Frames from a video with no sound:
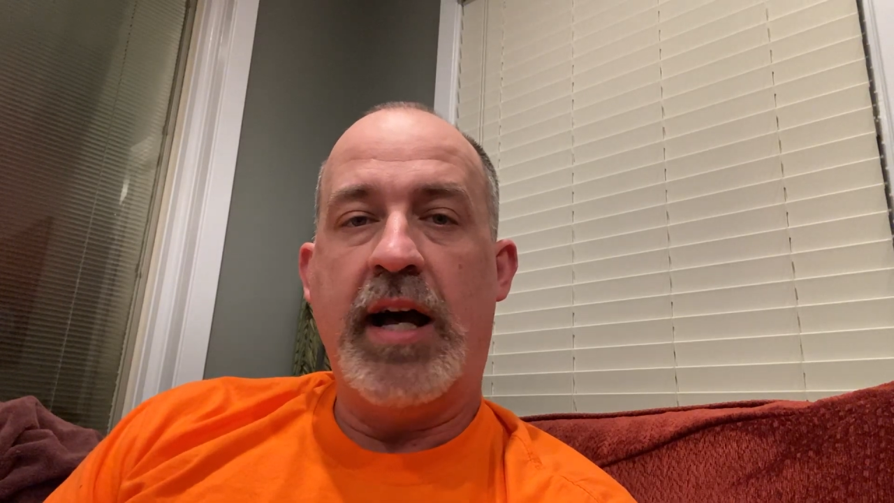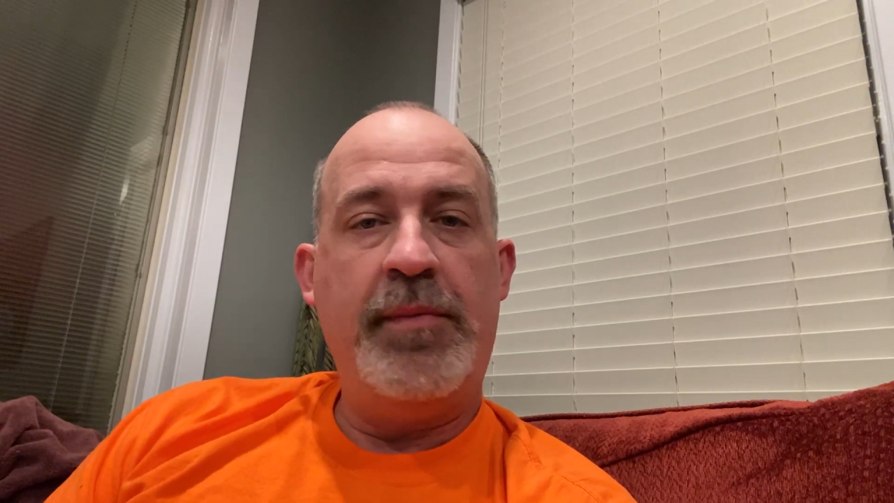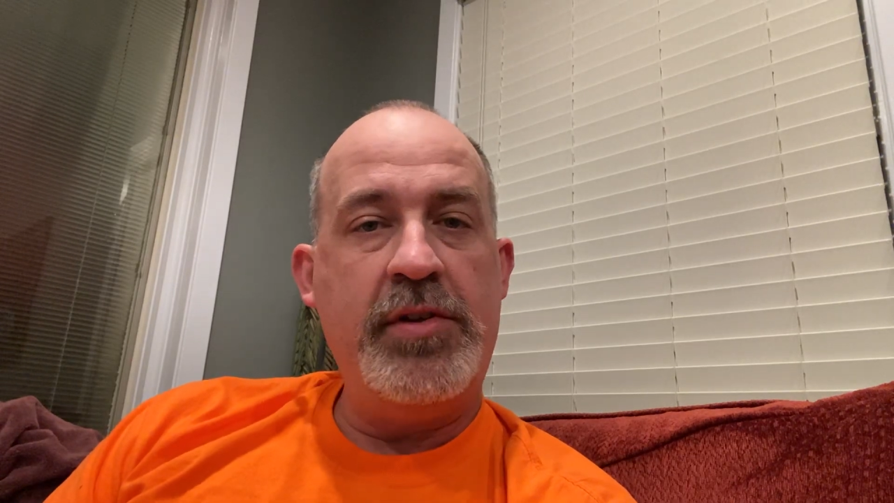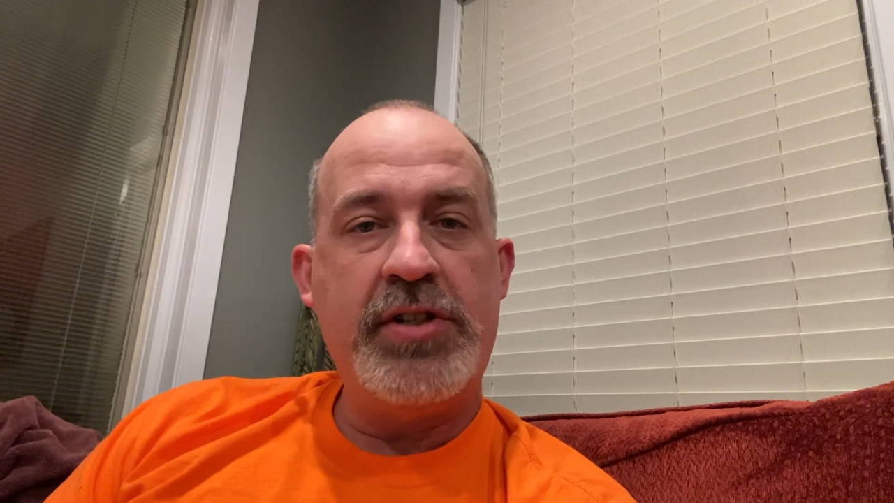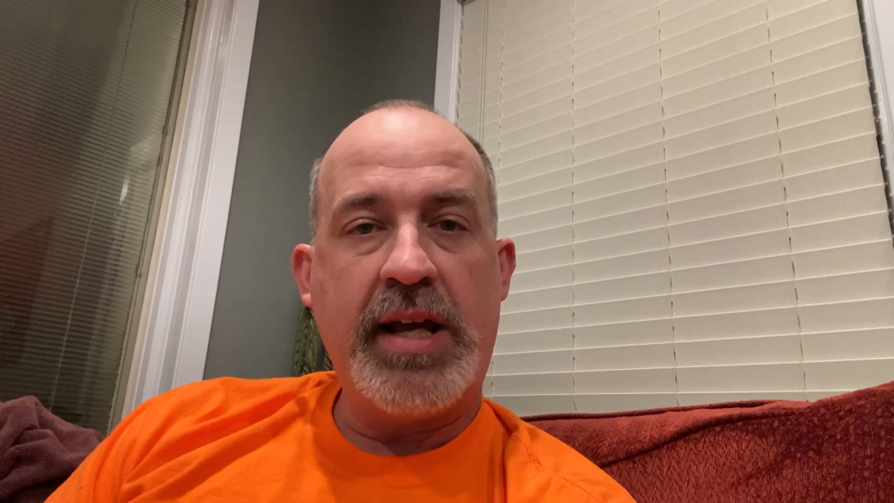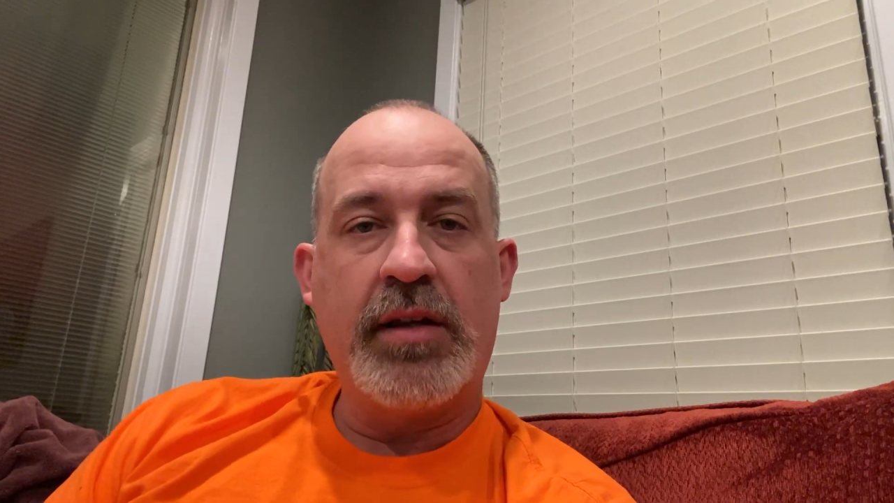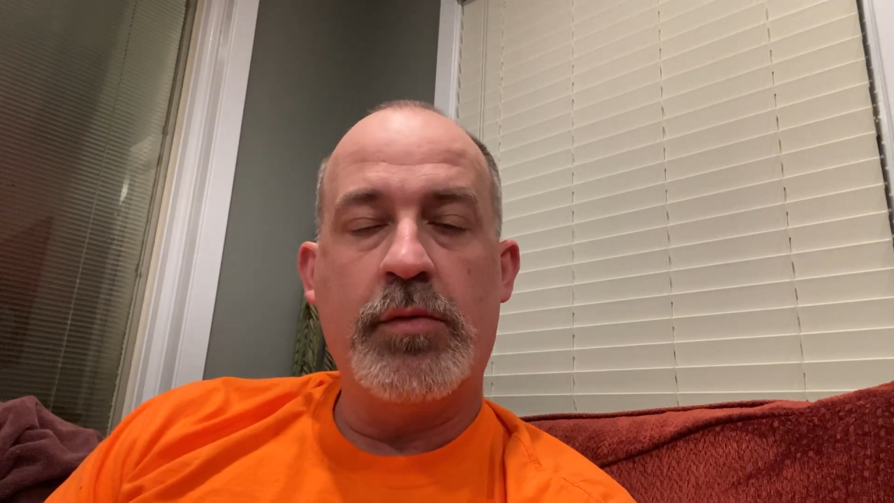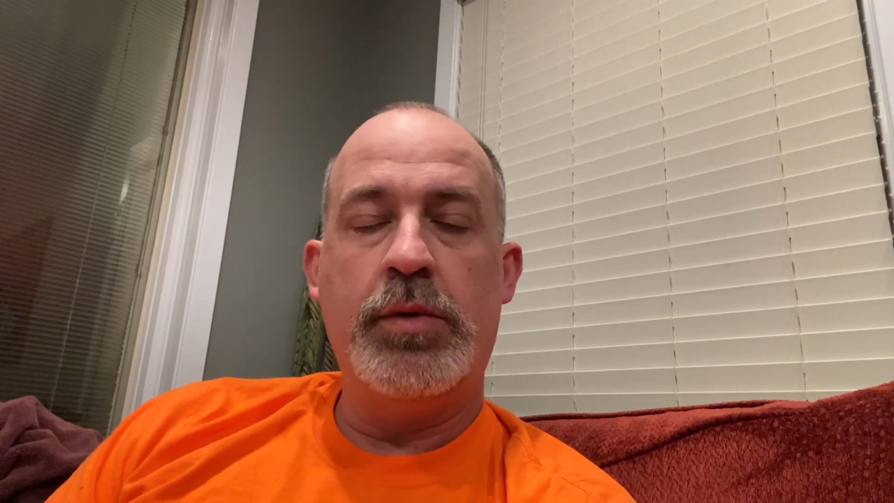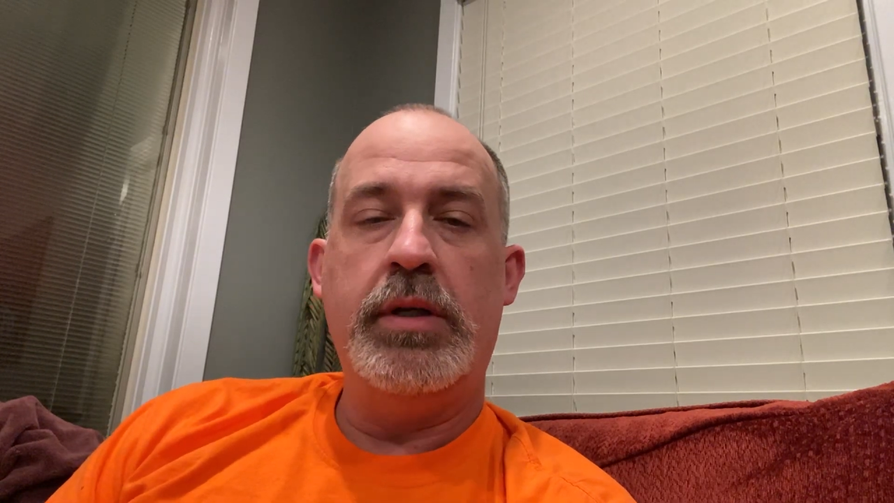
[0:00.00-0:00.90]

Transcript: I've been challenged